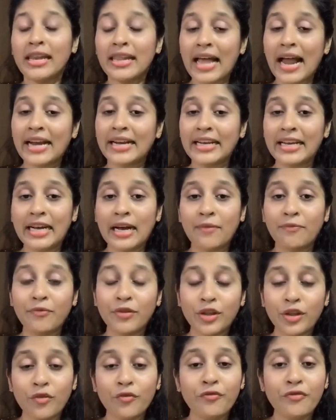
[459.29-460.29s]
landing up
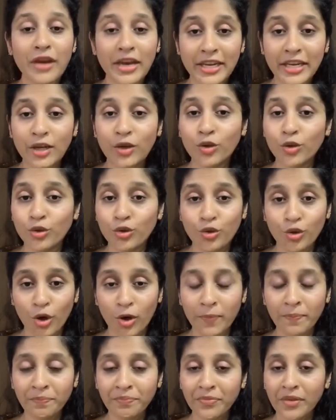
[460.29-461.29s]
with a very good
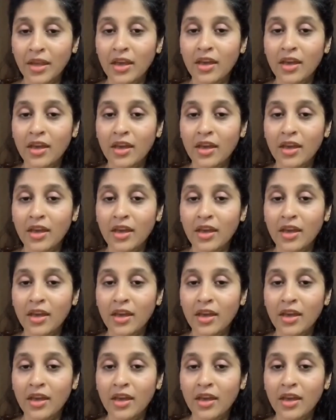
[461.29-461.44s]
job